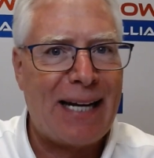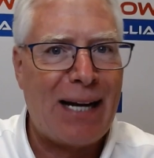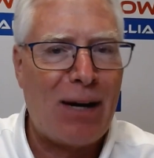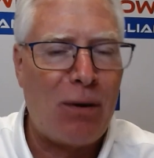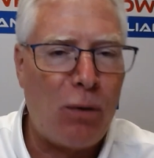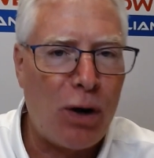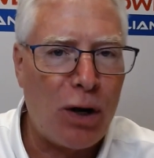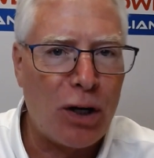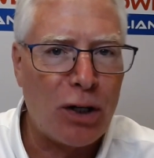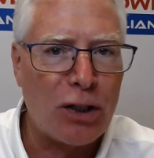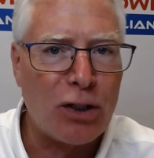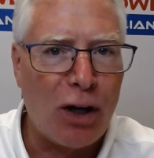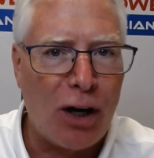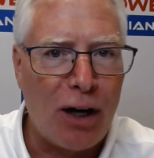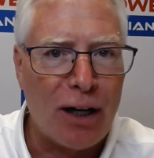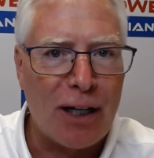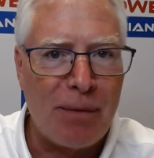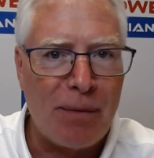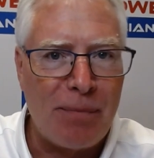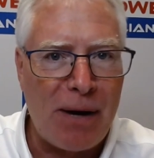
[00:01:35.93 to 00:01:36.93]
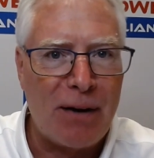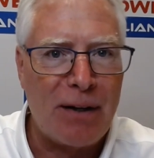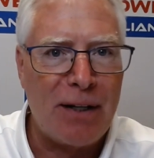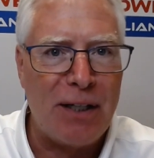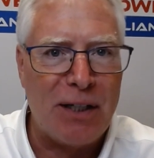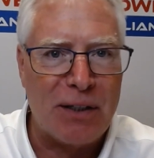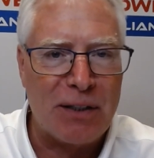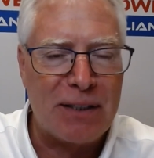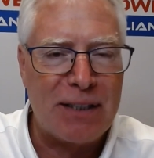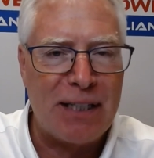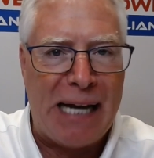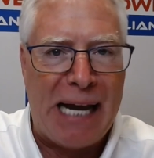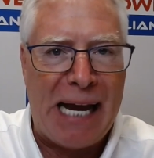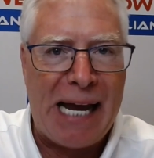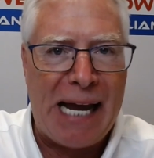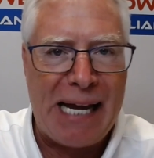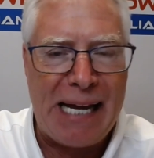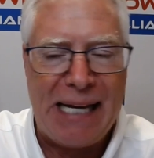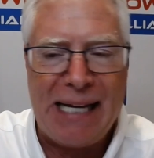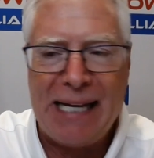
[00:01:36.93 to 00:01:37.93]
I want to talk about here
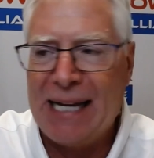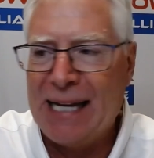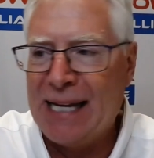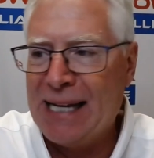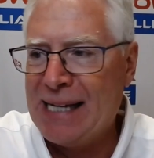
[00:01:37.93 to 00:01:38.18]
today.